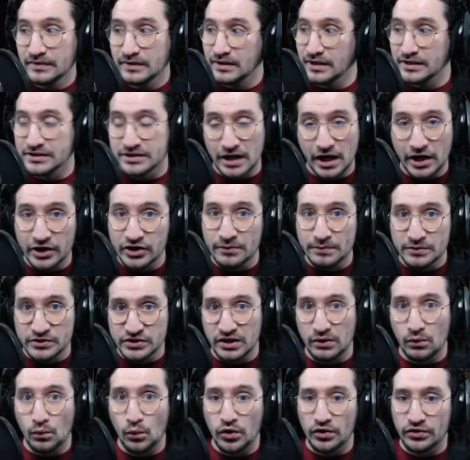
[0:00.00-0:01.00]
it's
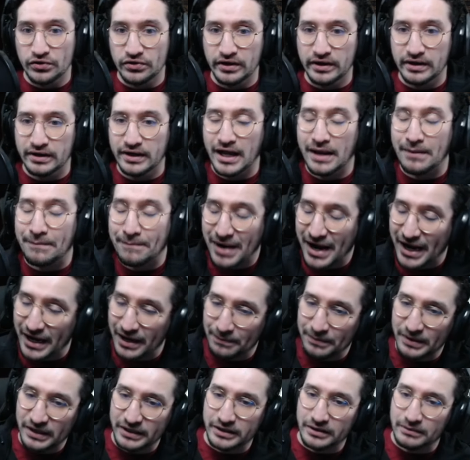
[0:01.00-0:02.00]
100% worth it, in my
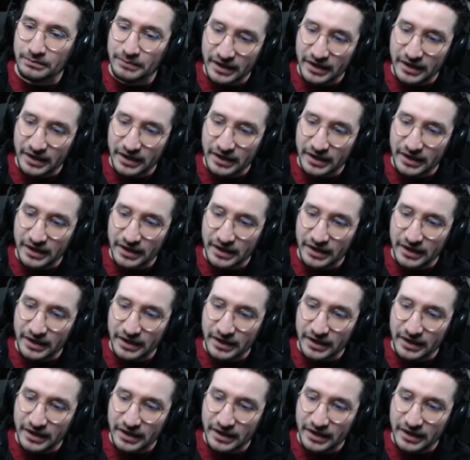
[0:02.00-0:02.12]
opinion.